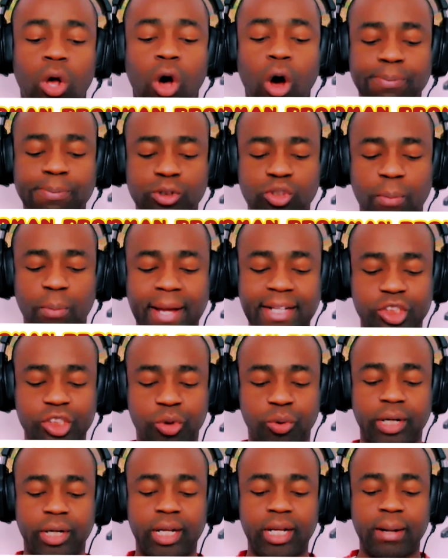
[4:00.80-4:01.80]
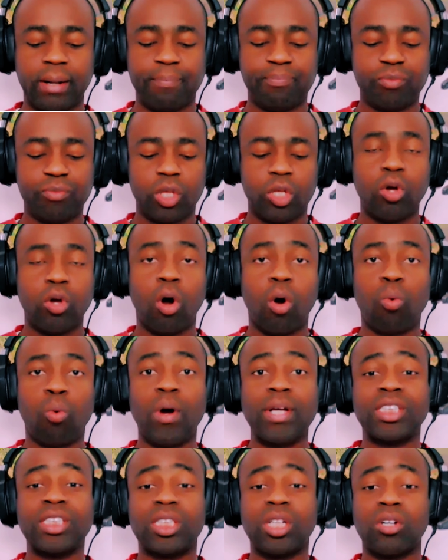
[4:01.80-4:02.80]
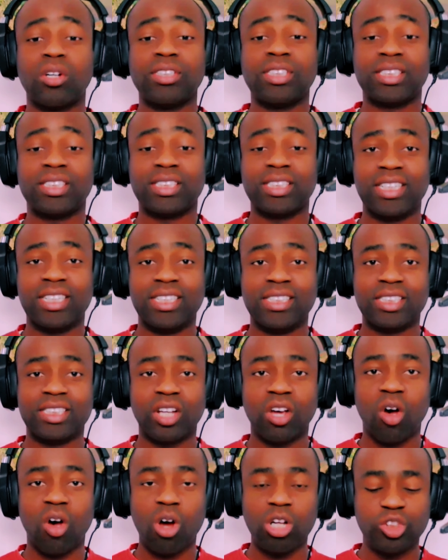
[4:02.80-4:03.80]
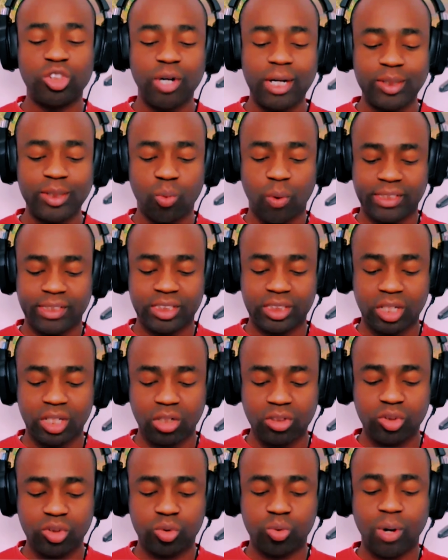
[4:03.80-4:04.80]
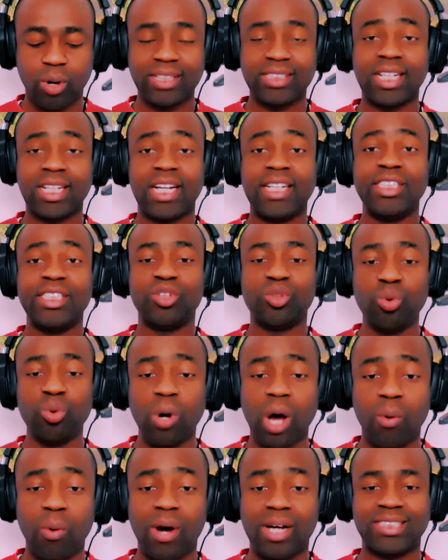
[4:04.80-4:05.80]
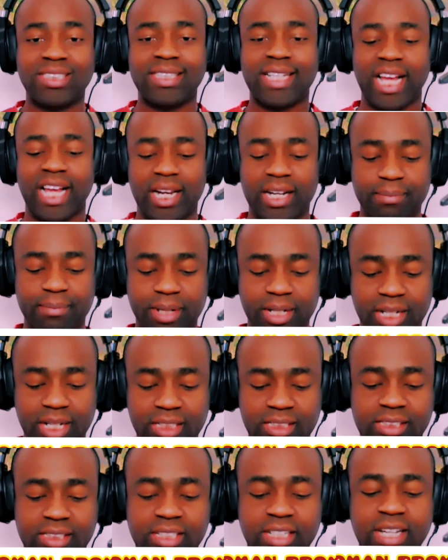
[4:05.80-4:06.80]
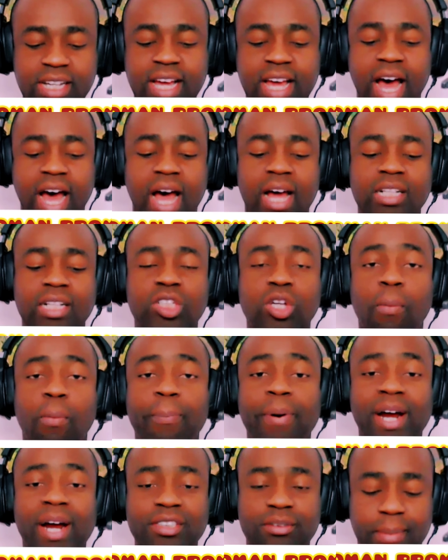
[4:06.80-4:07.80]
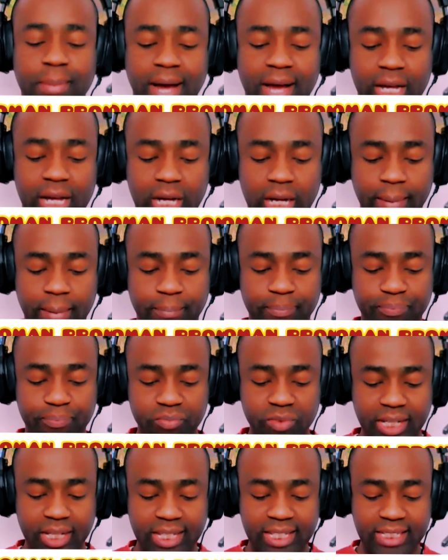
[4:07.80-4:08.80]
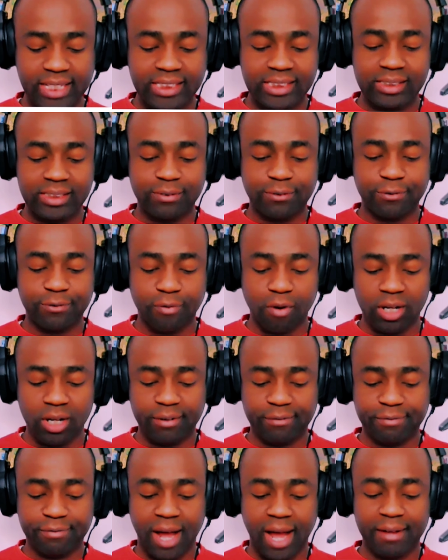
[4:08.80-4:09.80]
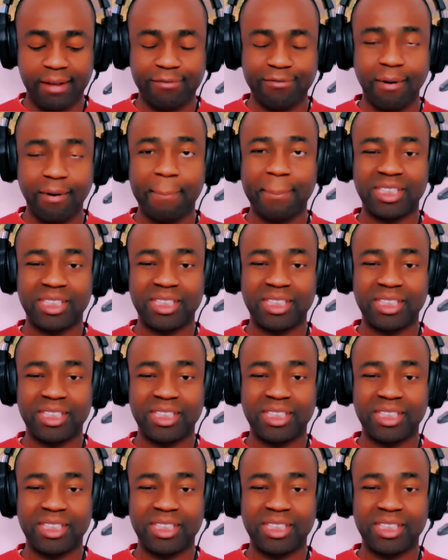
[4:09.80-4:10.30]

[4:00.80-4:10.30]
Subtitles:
optometry, your questions is 100 questions to answer in 2 hours, 30 minutes, and your pass mark is 45%,